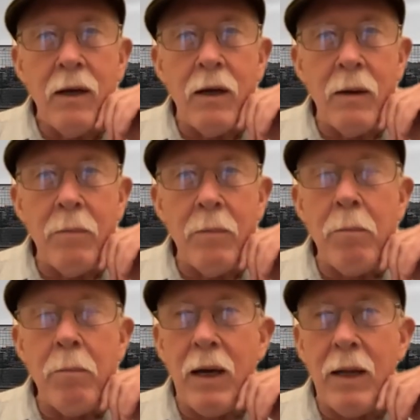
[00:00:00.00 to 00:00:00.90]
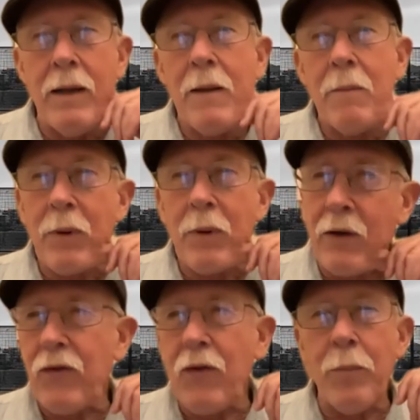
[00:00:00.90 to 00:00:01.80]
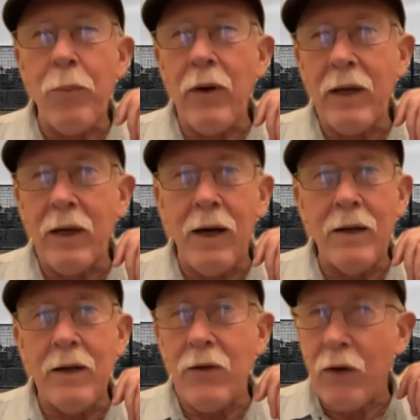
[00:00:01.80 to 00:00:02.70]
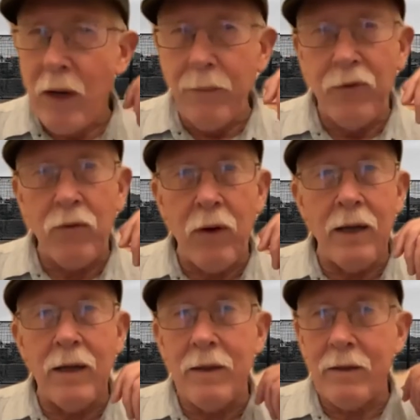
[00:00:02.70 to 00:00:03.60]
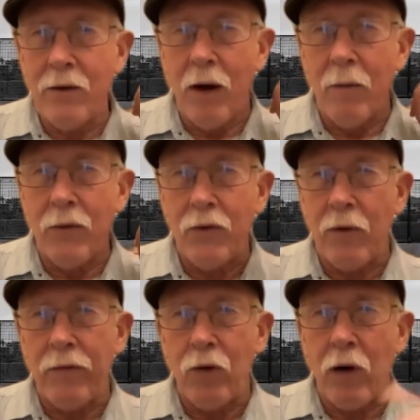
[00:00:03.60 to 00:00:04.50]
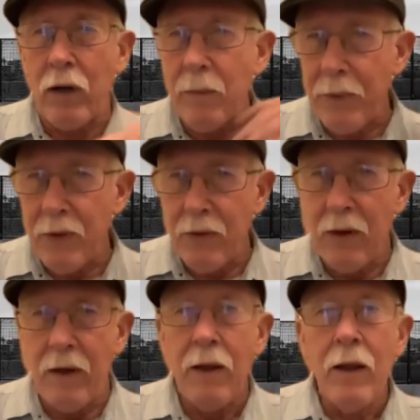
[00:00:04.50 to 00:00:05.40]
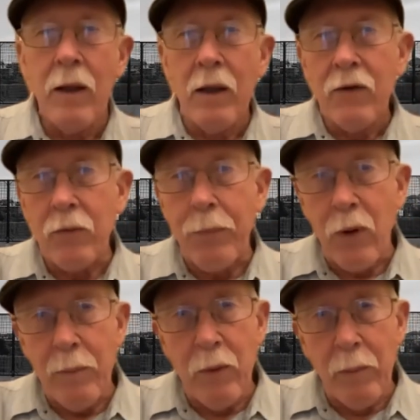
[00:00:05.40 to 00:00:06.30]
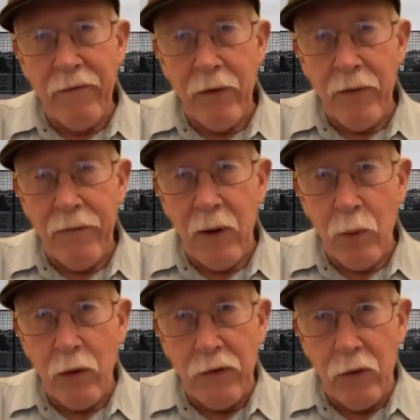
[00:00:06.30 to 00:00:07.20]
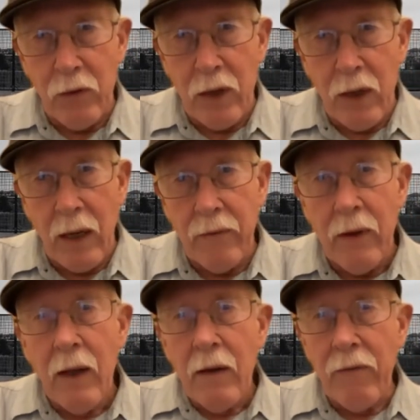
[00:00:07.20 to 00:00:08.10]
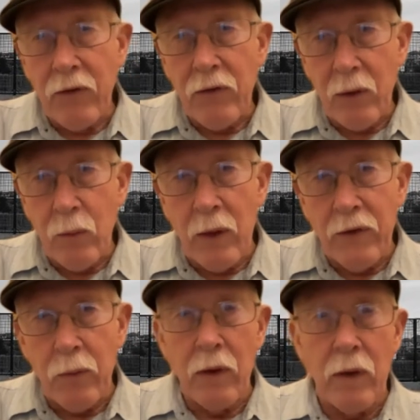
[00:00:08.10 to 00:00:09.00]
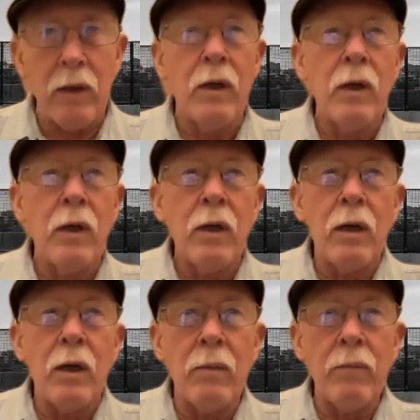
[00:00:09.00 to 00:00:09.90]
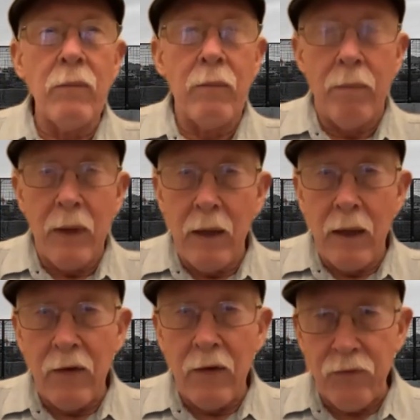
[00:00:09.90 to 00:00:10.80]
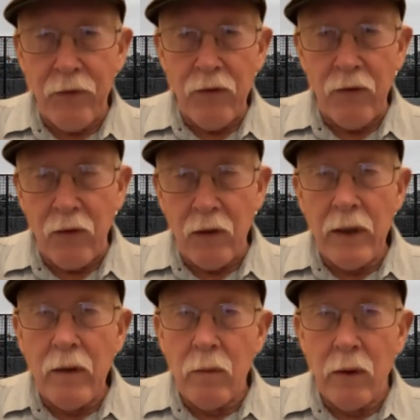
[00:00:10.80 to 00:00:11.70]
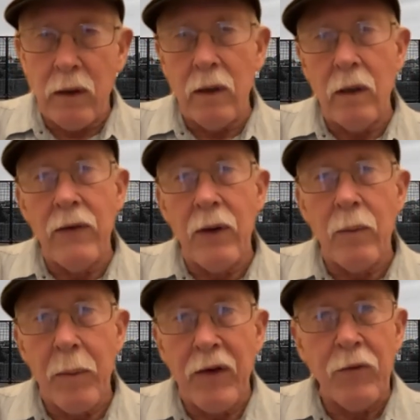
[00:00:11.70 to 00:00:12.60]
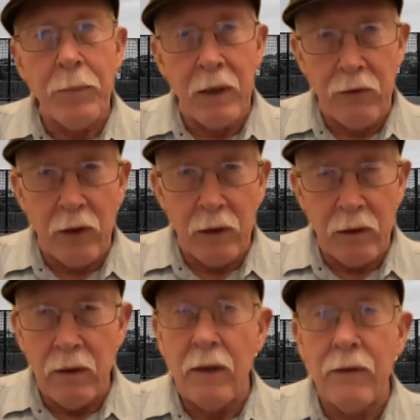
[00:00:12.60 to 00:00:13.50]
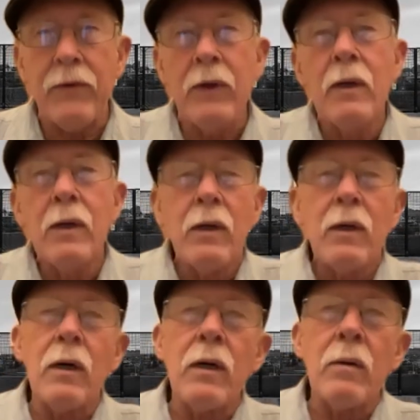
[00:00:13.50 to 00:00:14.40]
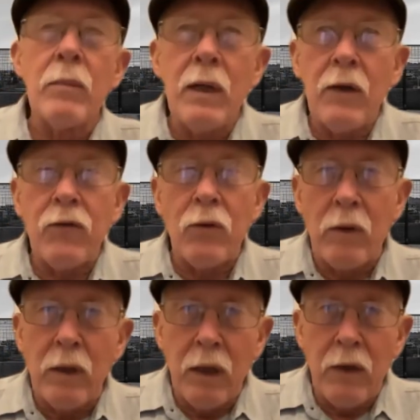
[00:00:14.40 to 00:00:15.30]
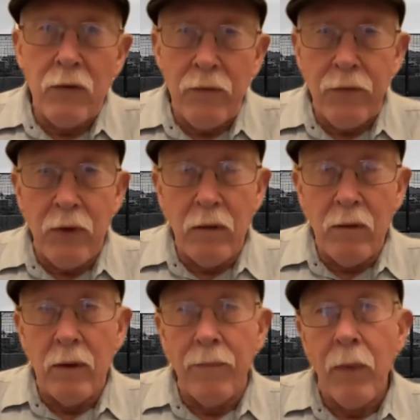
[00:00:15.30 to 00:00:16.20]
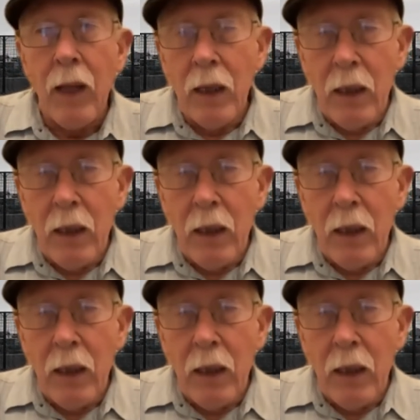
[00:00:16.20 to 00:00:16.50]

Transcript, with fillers: Um, but because of the boycott and the grape strike, you know, I was sort of caught up in the support movement for the farm workers union, and I eventually went to work um, as first as a legal worker, and then when my Spanish got good enough, um, as an organizer for the union.